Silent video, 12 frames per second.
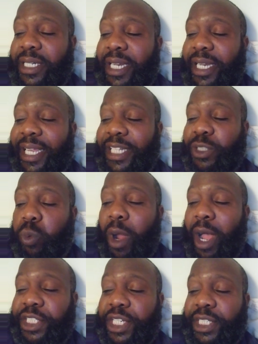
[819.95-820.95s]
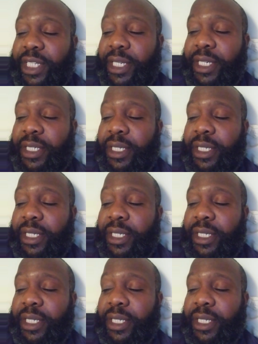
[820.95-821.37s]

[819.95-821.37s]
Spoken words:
against Washington.